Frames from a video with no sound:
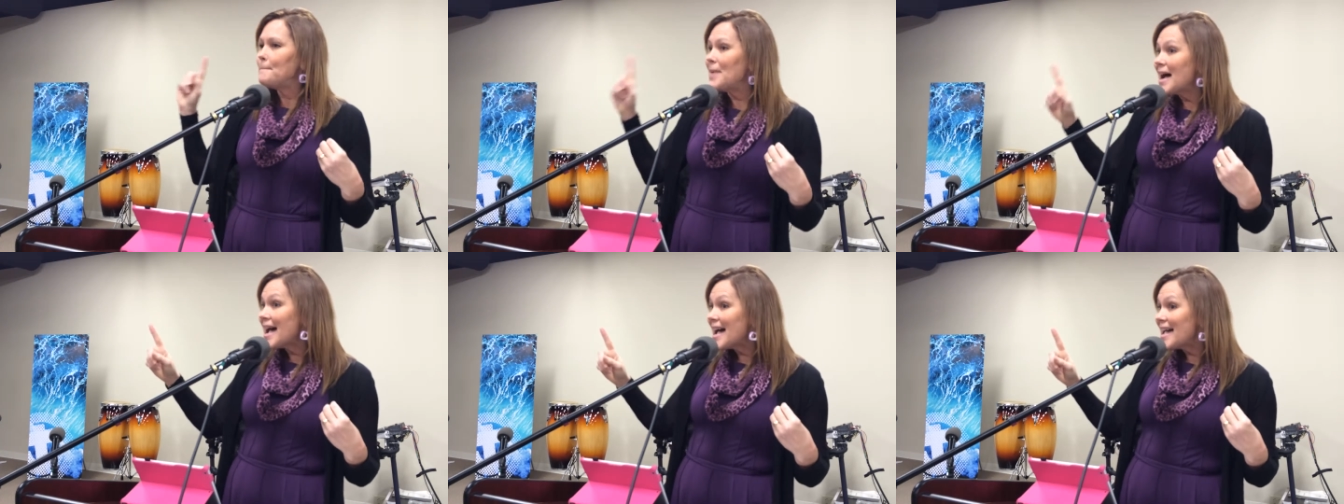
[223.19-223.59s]

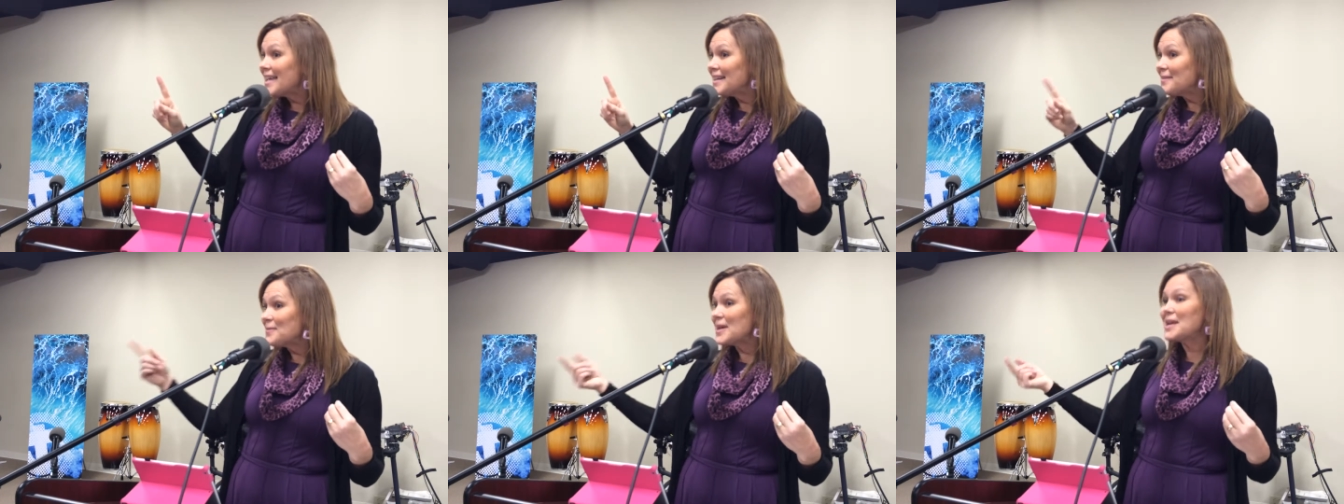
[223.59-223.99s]

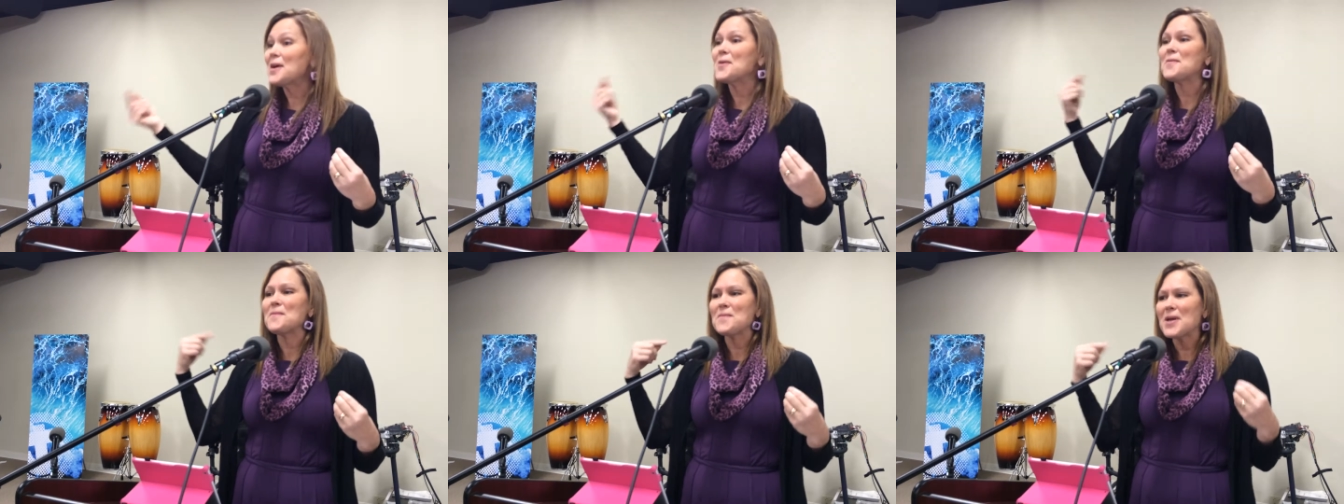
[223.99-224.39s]
but we
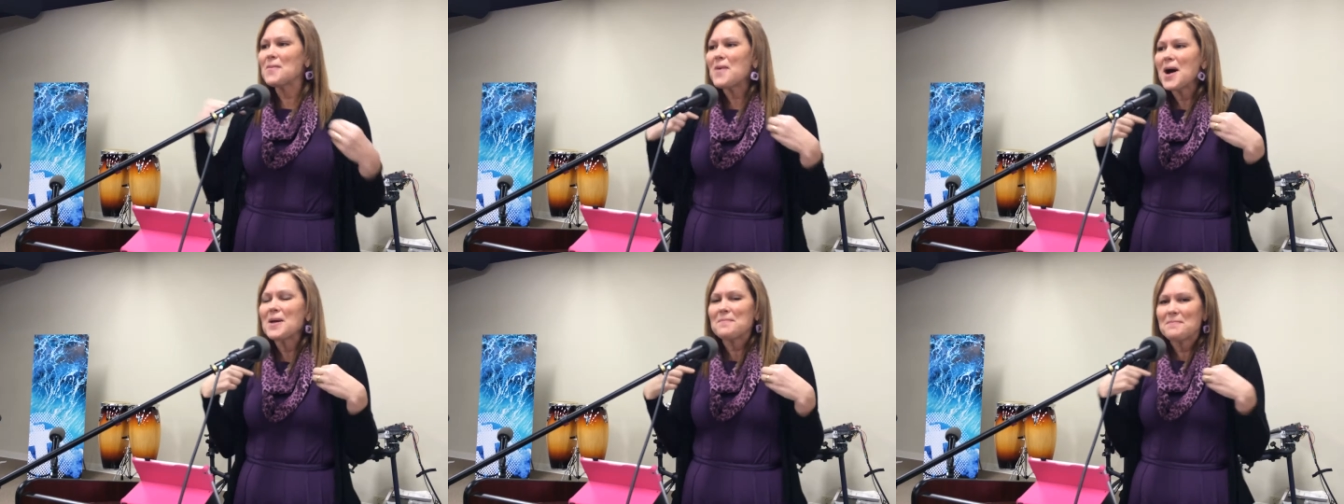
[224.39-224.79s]
don't. We
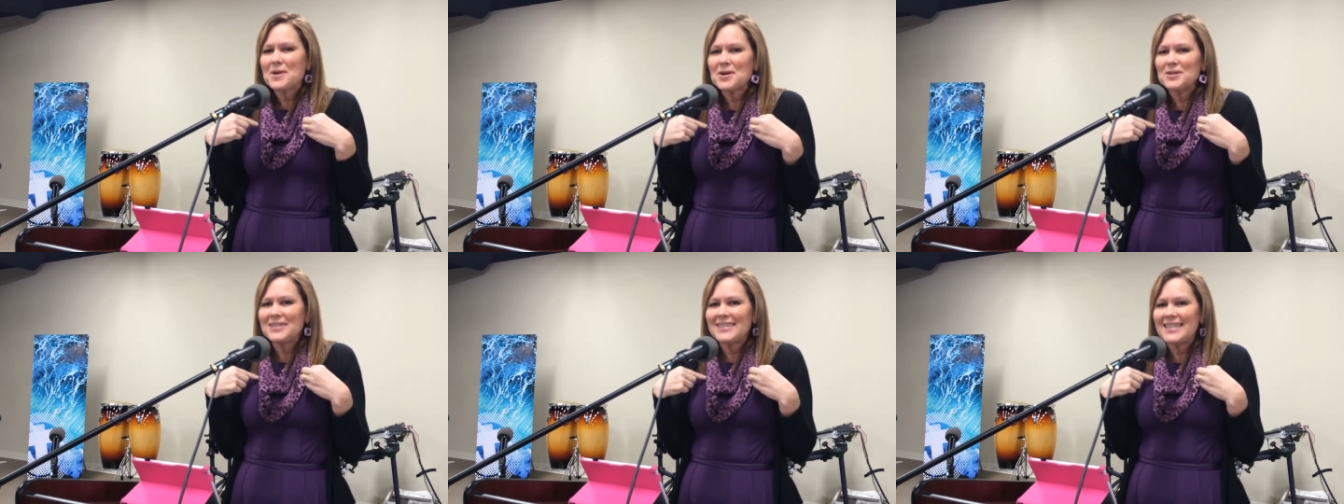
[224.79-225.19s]
want
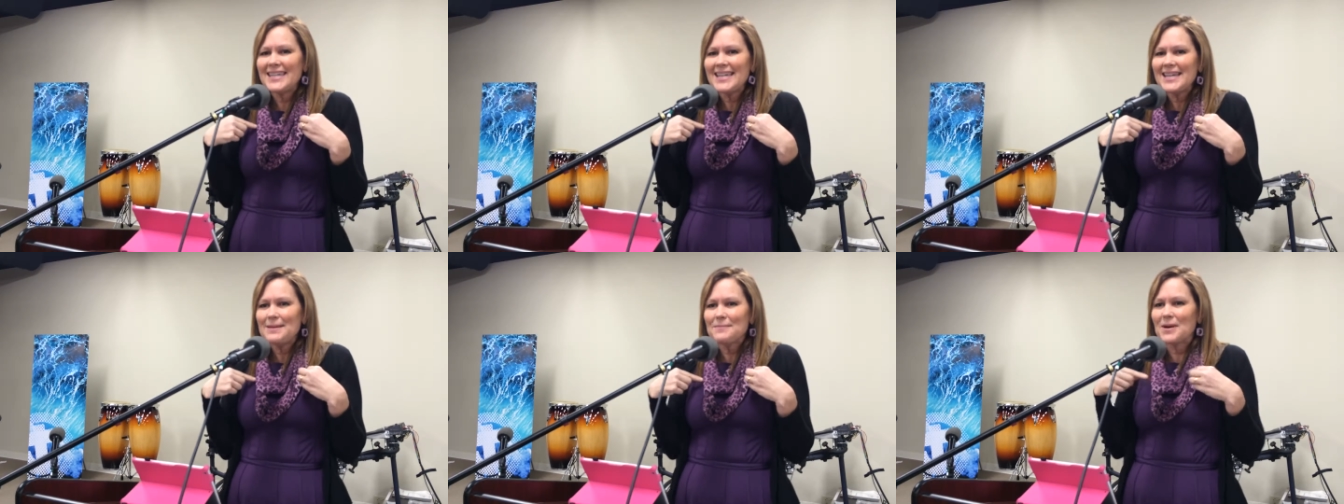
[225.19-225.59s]

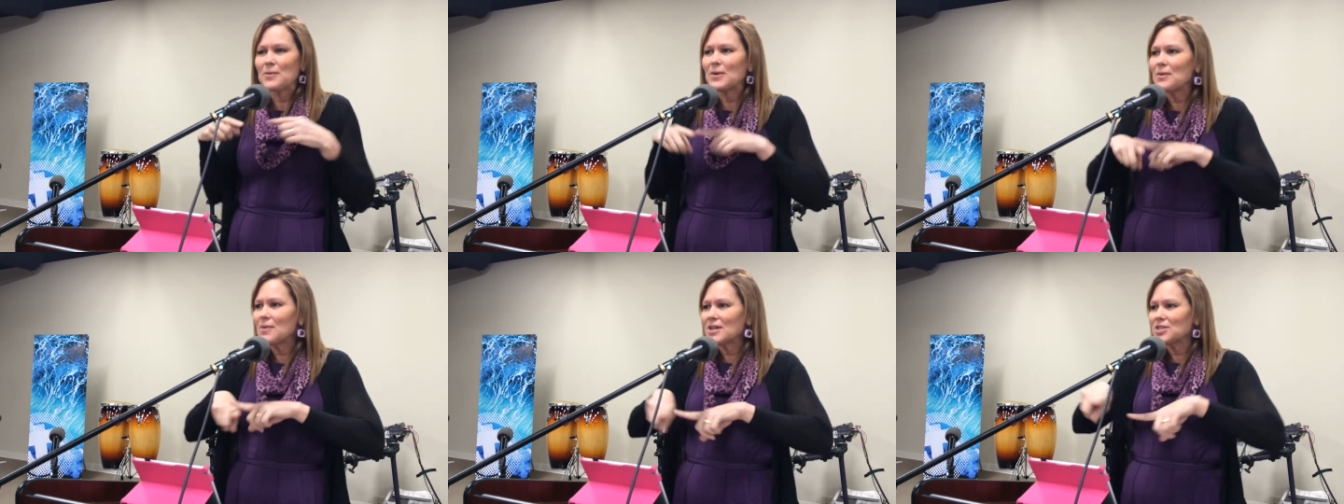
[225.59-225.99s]
mercy,
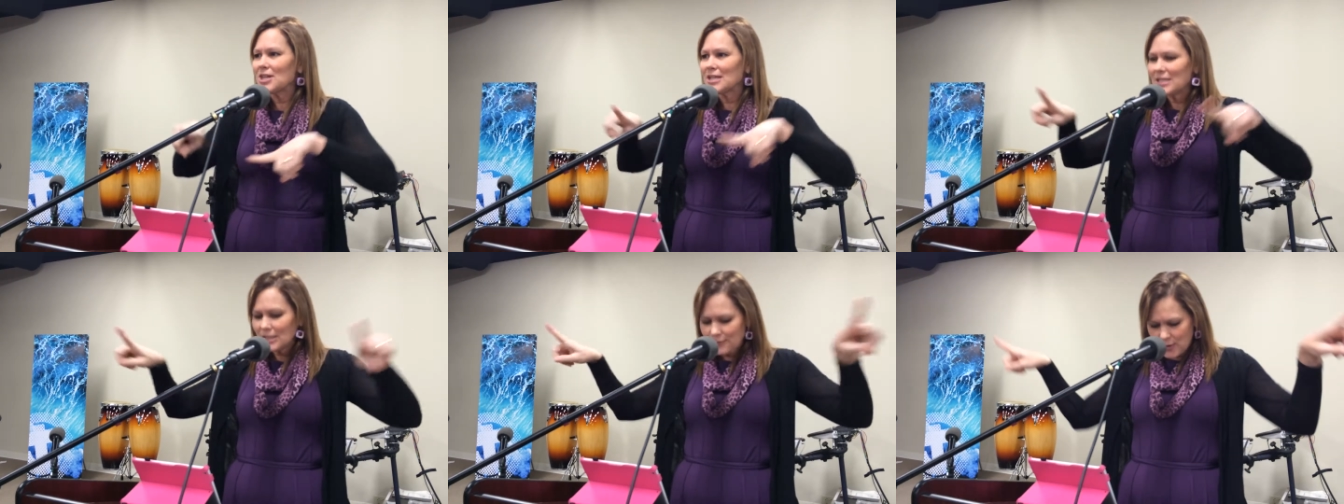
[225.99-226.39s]
but we want
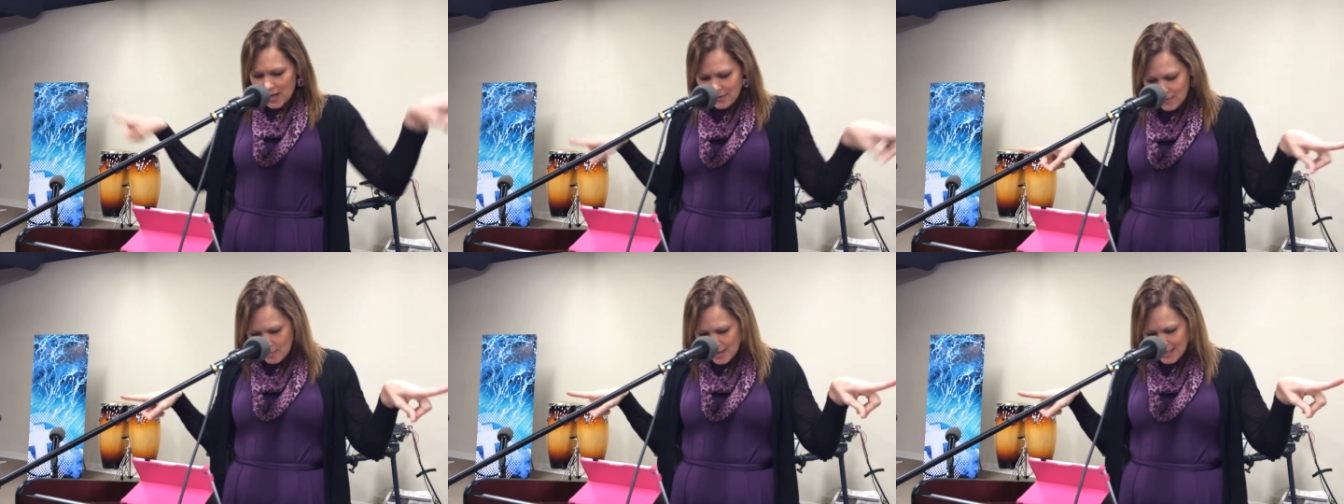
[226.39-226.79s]
justice for
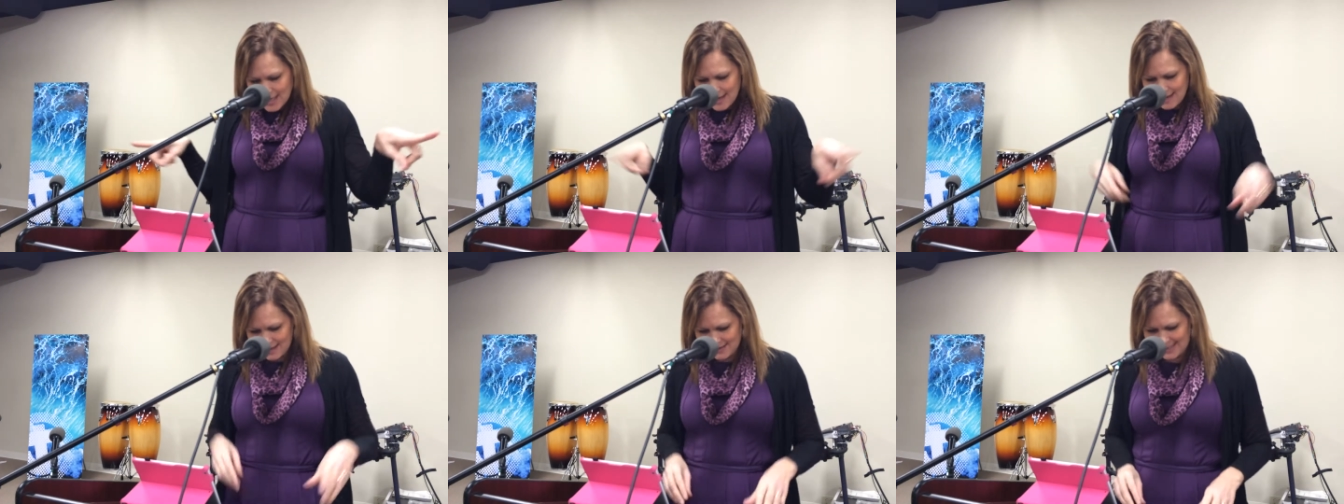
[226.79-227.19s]

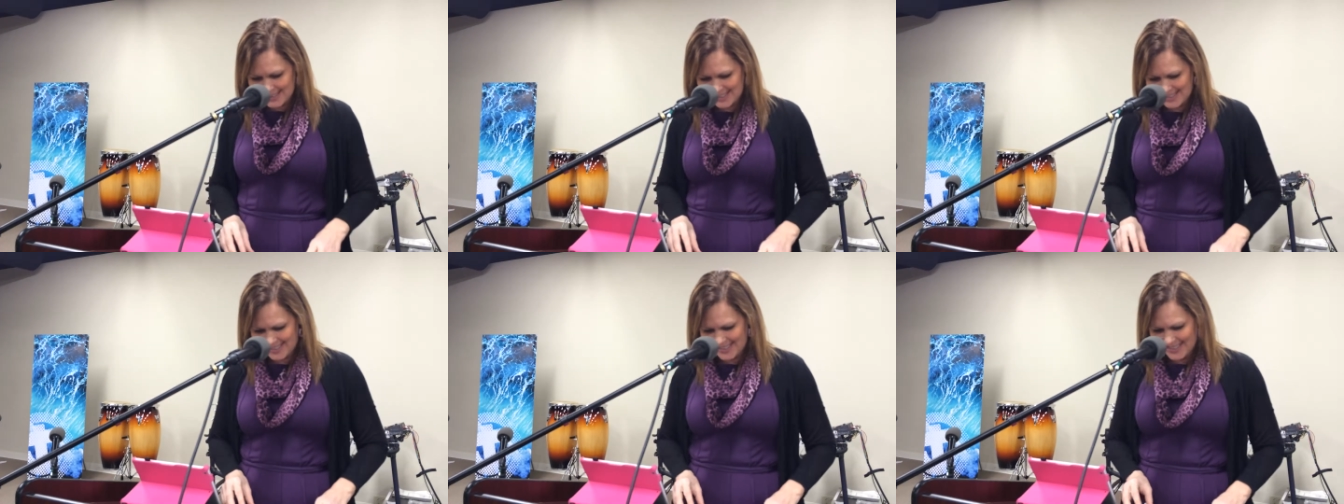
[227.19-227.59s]
everybody
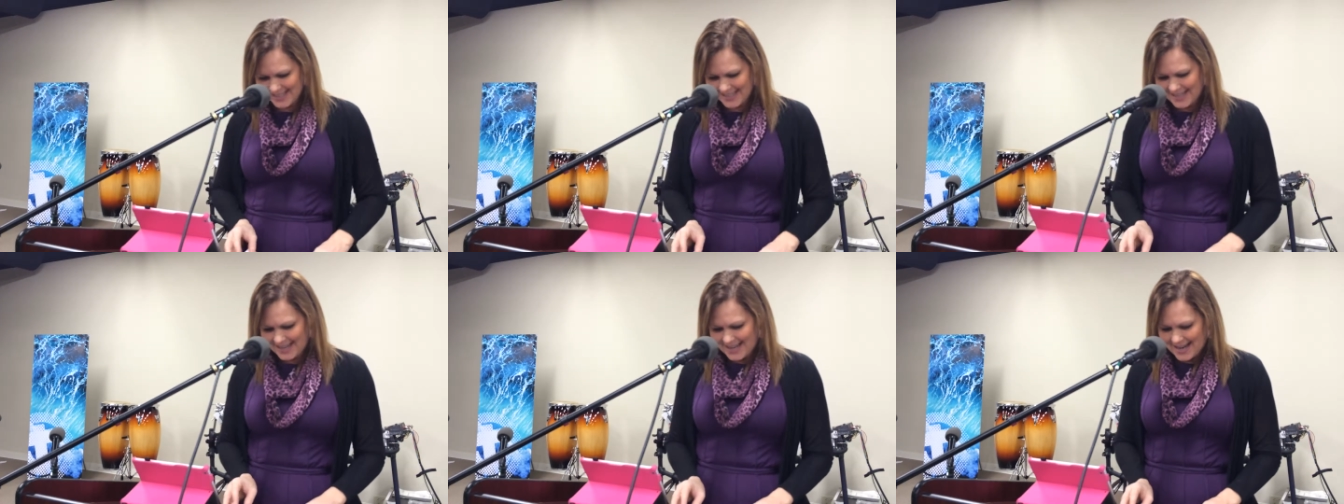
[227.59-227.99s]
else.
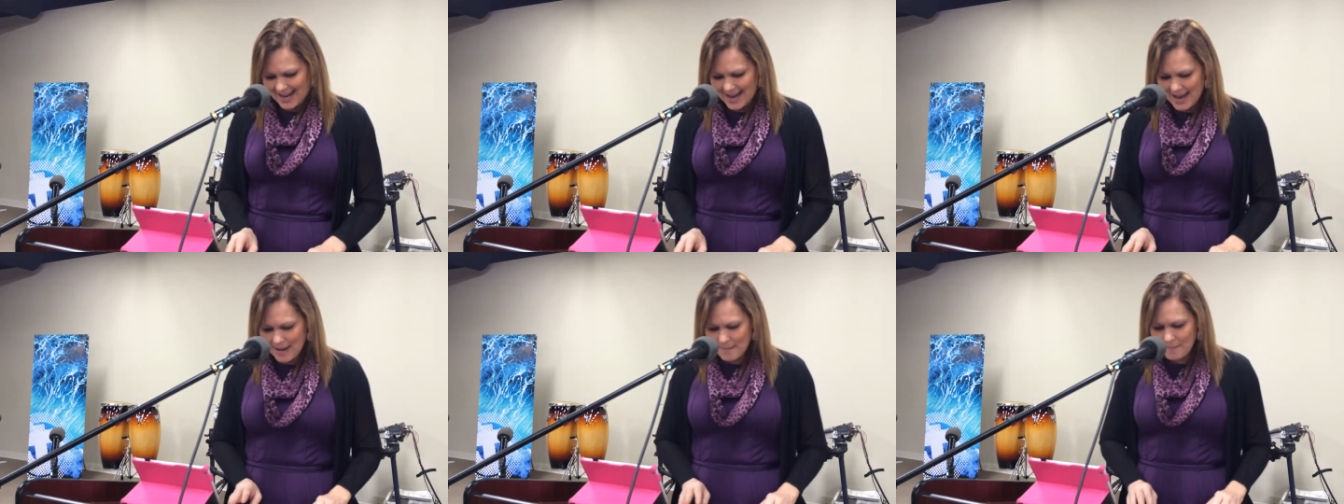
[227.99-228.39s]

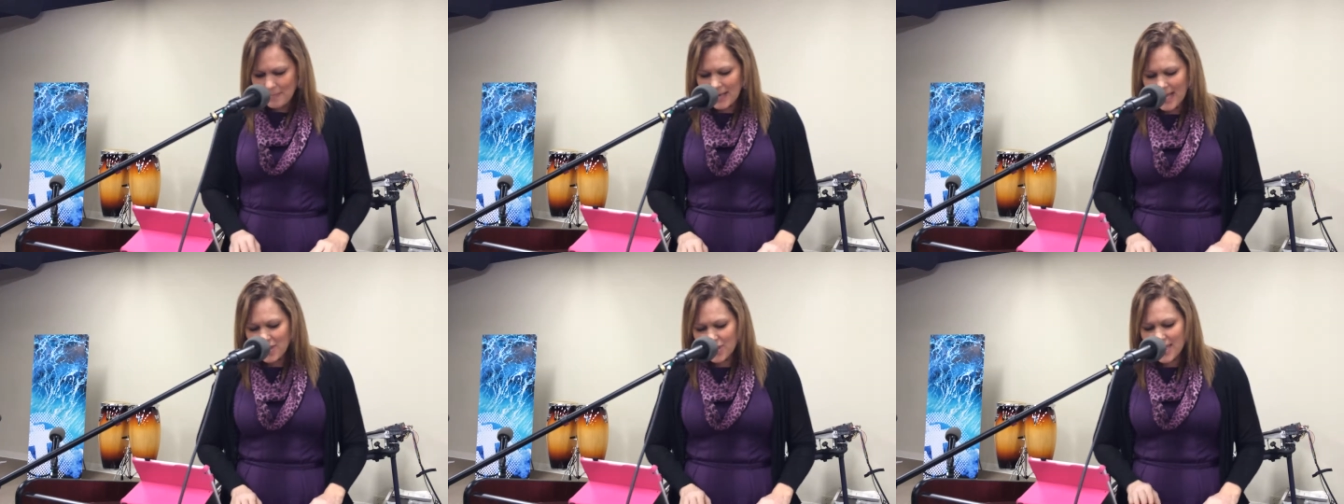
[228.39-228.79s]
Um,
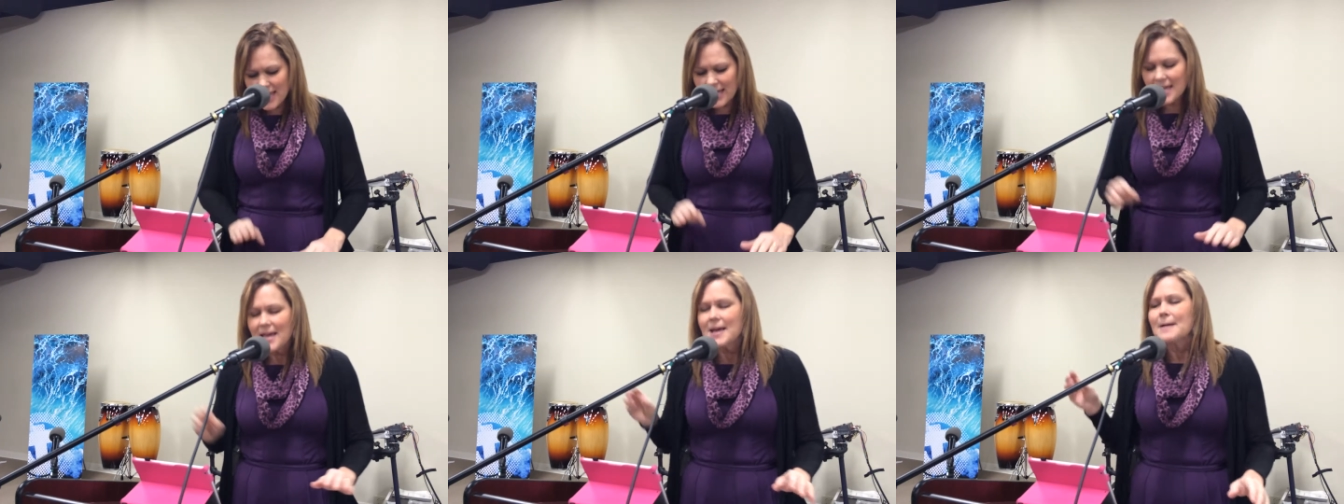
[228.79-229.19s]
but I
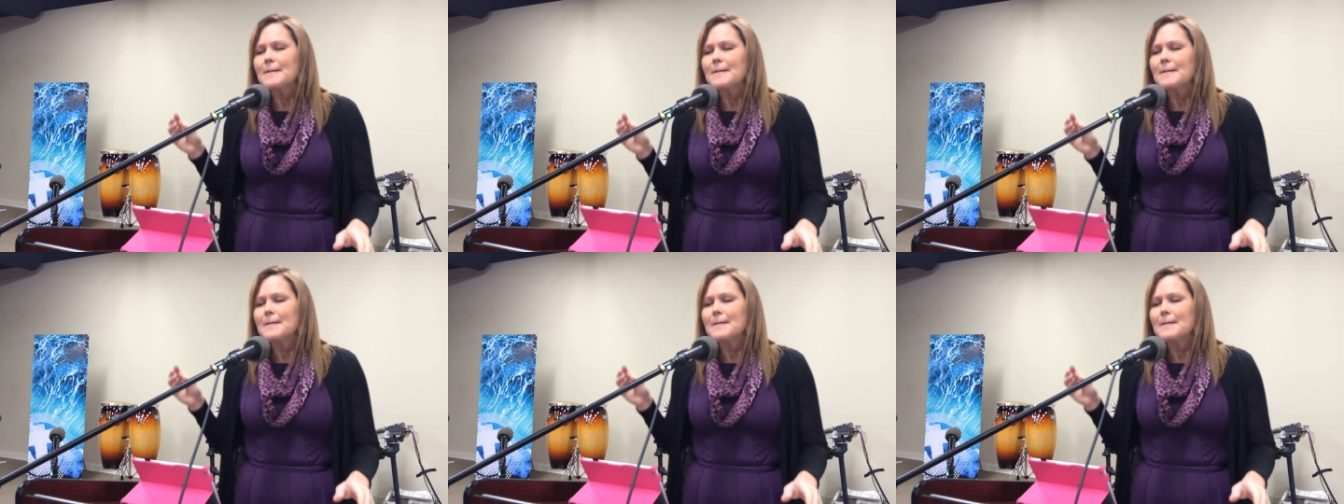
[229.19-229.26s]
think